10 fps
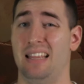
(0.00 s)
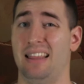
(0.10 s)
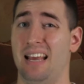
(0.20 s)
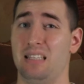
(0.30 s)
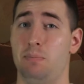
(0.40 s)

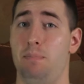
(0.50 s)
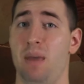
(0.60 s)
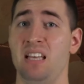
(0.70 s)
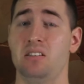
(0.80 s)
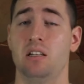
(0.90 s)
that's
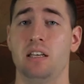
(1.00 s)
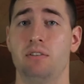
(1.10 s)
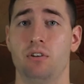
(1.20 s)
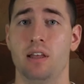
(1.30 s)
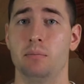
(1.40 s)
basically
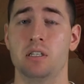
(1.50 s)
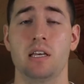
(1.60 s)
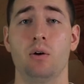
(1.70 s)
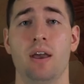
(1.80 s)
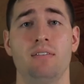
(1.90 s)
it for them because
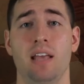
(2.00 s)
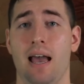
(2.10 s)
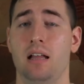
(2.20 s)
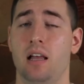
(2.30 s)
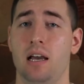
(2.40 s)
they don't have any
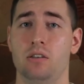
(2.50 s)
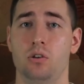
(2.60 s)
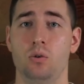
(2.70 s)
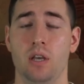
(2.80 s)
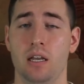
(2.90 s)
allies
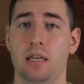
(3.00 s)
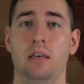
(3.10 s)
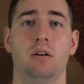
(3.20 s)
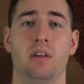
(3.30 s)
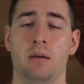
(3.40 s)
who can
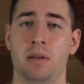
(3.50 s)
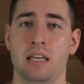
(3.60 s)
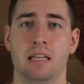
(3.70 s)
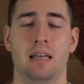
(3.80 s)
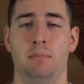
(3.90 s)
heal them and
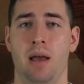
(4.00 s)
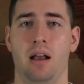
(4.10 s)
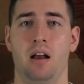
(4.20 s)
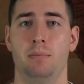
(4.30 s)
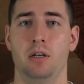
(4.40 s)
get them
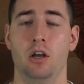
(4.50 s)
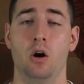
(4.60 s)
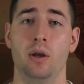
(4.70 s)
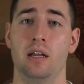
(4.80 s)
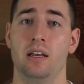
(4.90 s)
back up and
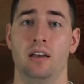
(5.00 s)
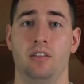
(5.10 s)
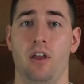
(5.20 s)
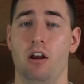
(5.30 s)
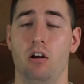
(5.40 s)
going.
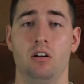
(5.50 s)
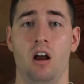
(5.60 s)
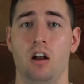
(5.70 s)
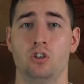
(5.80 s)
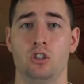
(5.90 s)
They are
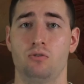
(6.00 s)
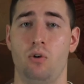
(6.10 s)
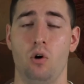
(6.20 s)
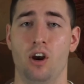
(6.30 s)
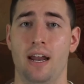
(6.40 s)
unconscious
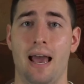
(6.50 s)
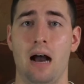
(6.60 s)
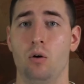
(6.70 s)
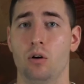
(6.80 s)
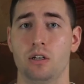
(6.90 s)
for an
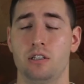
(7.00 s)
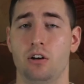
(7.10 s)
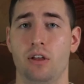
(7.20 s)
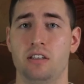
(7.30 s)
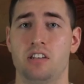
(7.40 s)
hour
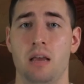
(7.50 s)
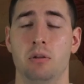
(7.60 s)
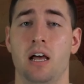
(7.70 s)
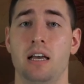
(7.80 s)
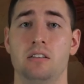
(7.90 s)
until they
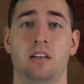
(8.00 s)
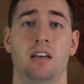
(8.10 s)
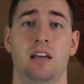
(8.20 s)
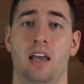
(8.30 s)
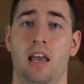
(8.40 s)
stabilize.
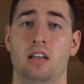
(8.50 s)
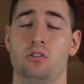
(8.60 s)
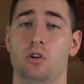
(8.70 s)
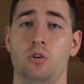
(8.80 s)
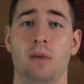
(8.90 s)
And
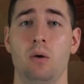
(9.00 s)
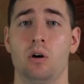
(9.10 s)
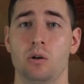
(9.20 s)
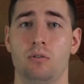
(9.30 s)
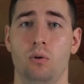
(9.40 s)
so you may
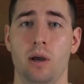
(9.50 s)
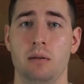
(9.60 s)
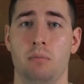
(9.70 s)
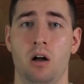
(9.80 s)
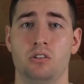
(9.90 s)
want to
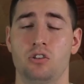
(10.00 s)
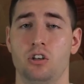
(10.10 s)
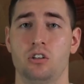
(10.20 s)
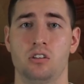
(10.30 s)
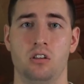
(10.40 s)
avoid
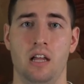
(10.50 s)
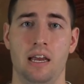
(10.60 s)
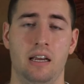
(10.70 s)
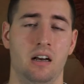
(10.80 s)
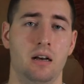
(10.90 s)
monsters
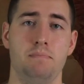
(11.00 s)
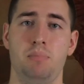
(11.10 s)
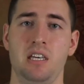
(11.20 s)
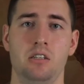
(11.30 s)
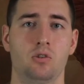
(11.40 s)
like uh,
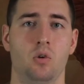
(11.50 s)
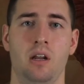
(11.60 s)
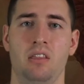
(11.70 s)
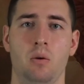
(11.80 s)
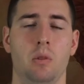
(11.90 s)
beasts or
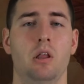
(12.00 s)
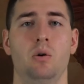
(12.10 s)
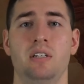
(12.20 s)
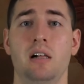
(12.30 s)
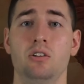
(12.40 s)
anything with low
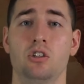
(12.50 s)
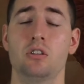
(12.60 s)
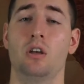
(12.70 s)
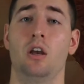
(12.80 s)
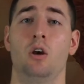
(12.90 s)

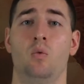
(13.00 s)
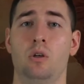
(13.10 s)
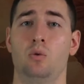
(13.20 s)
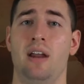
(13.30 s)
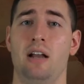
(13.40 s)
intelligence,
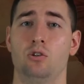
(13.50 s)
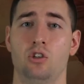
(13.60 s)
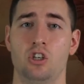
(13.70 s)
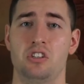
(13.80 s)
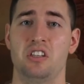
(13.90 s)
which would naturally
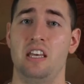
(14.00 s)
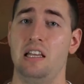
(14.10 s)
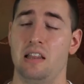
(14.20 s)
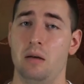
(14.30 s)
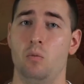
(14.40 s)
just
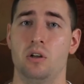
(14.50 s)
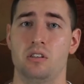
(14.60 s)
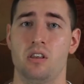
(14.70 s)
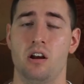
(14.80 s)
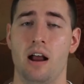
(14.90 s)
eat them
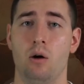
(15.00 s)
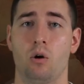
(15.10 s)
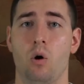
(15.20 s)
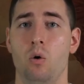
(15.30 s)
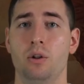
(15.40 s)
once they're
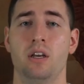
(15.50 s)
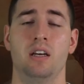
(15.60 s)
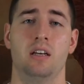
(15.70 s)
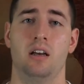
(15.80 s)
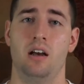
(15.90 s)
out cold.
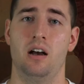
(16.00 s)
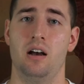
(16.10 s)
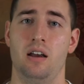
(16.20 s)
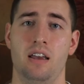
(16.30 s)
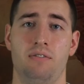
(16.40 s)

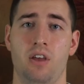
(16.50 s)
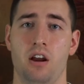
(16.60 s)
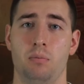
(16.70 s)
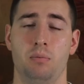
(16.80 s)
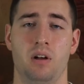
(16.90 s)
Uh, if
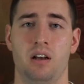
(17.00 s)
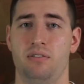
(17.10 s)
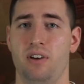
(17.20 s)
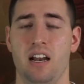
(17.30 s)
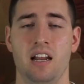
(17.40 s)
they're uh,
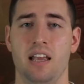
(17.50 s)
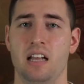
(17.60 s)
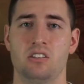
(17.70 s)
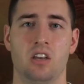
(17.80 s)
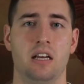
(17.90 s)
fighting
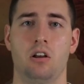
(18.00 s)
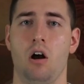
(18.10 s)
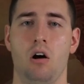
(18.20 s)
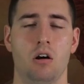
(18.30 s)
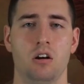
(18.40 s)
against like
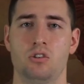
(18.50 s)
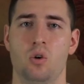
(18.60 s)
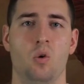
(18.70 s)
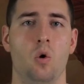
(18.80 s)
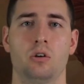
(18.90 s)
guards
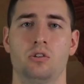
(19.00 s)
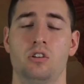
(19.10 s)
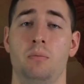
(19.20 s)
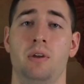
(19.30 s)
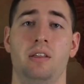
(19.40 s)
or orcs or
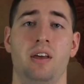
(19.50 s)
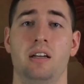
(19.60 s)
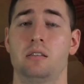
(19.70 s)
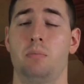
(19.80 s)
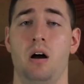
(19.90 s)
something, then
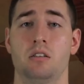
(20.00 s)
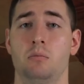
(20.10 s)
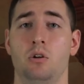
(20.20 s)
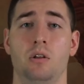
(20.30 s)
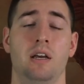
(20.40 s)
it's
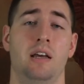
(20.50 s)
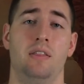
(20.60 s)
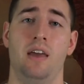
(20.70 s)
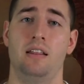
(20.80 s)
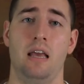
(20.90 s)
possible
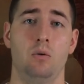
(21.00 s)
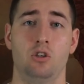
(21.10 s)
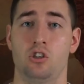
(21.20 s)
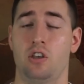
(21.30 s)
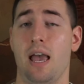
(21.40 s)
that they would
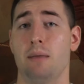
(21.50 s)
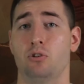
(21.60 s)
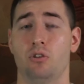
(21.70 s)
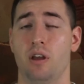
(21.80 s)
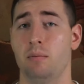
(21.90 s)
just
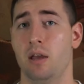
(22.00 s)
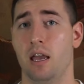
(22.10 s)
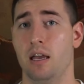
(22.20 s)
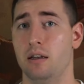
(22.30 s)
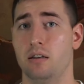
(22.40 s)
capture them
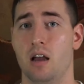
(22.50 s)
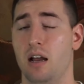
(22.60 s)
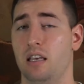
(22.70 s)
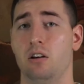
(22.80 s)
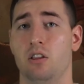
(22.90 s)
and
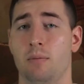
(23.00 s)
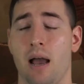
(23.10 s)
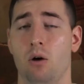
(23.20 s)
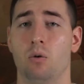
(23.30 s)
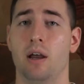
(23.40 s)
not kill them
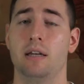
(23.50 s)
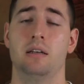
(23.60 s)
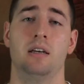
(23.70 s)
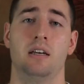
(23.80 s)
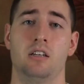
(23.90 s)
outright.
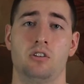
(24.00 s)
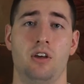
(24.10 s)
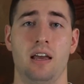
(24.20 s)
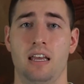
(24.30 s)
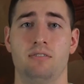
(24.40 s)
So
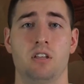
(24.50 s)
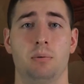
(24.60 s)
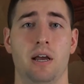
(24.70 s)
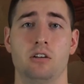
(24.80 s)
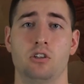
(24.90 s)
that gives the
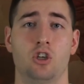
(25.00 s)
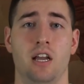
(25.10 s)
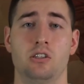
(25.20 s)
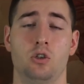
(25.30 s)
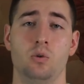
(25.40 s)
players a
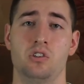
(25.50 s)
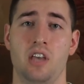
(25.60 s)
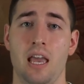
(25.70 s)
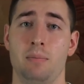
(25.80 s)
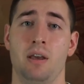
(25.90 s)
chance to
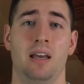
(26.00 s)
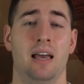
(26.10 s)
escape.